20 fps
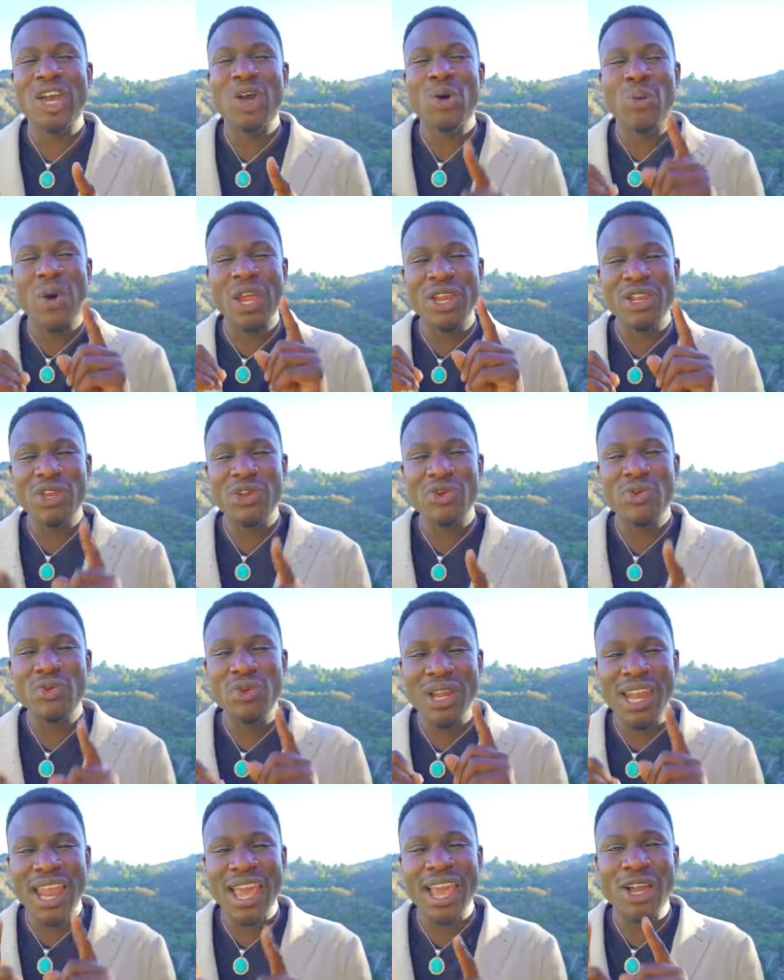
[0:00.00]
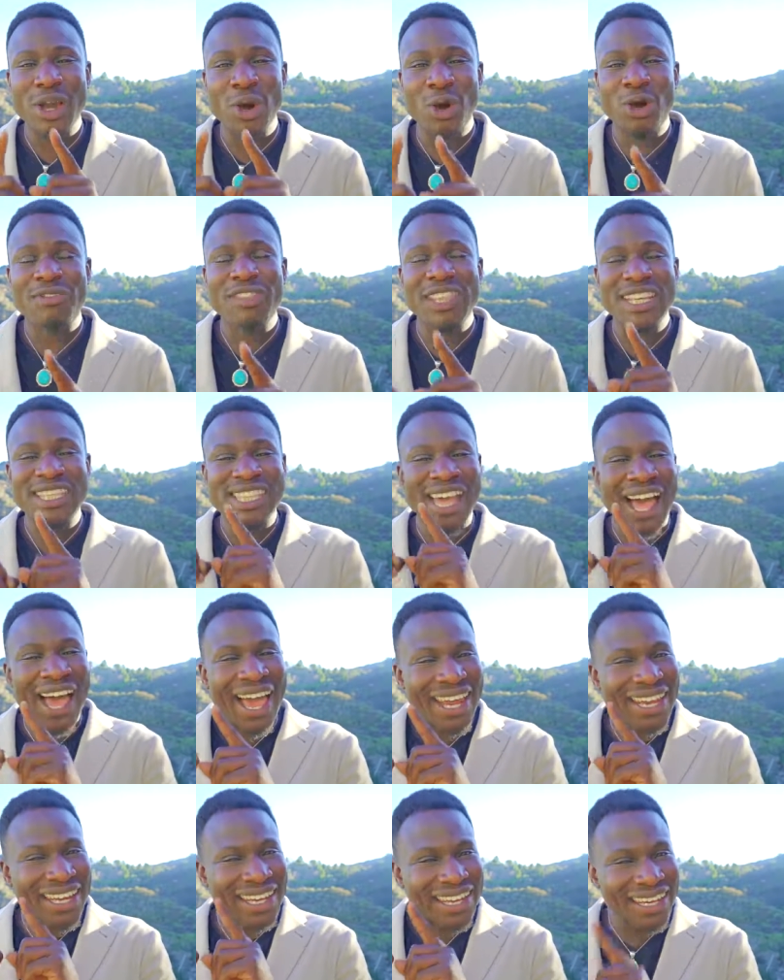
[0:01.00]
when you let go of this
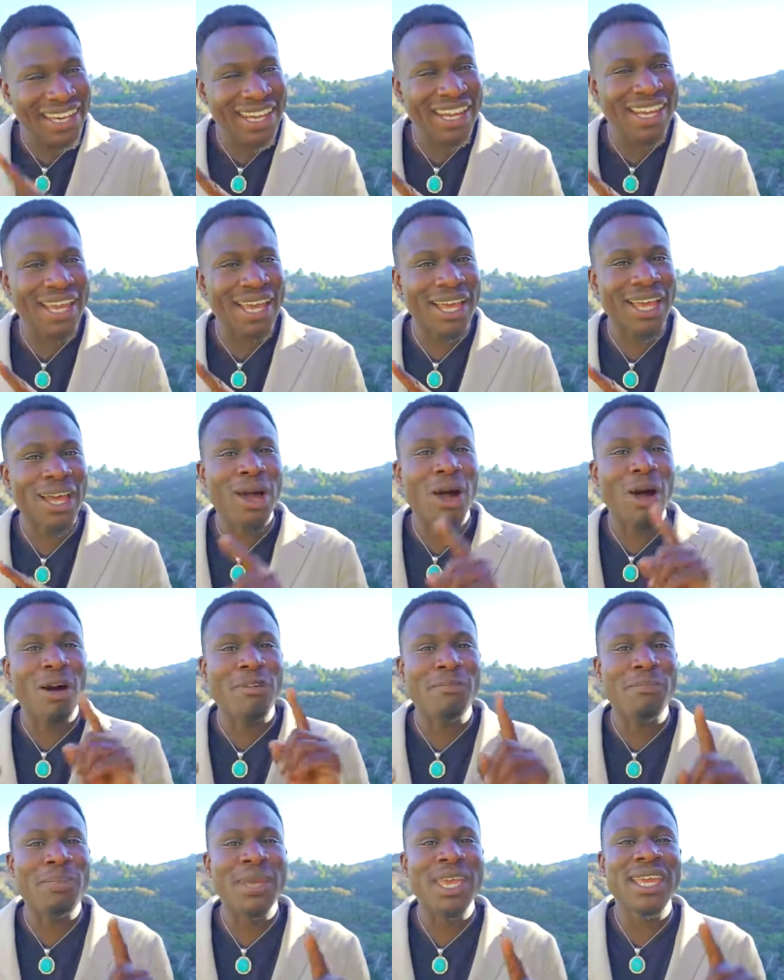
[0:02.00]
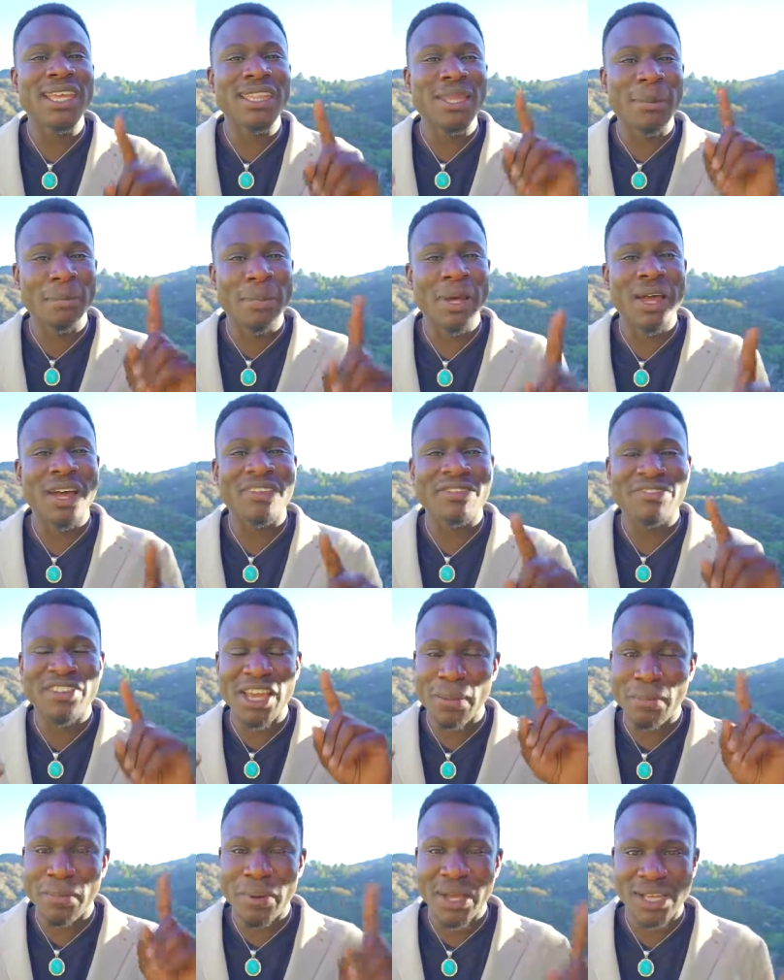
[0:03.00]
idea of being the
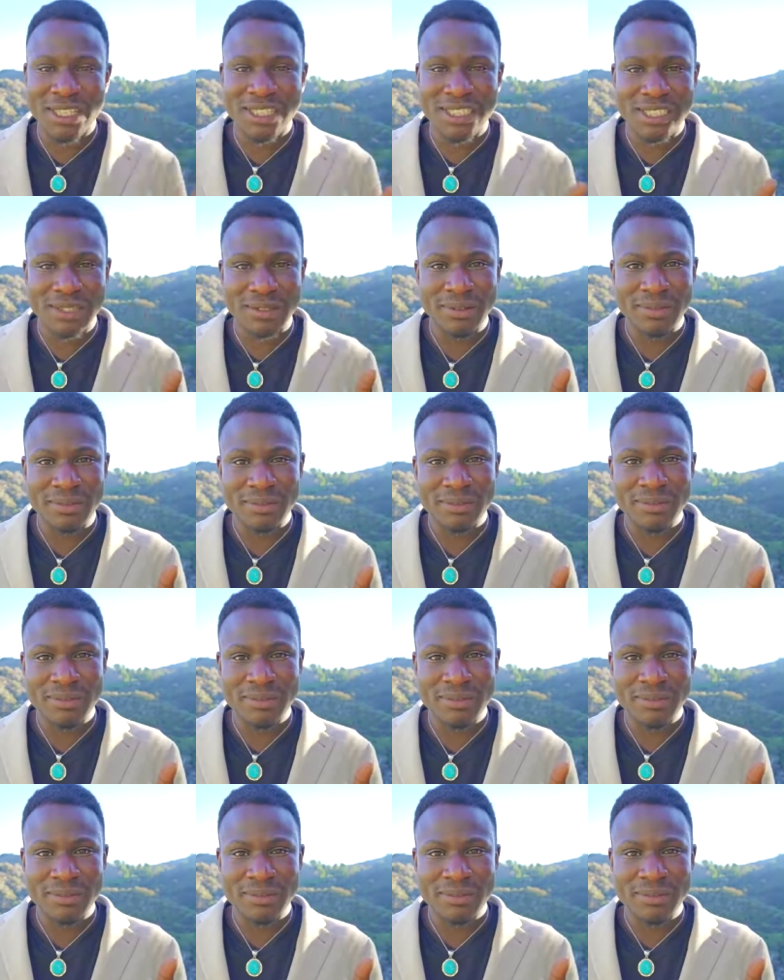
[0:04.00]
perfect person,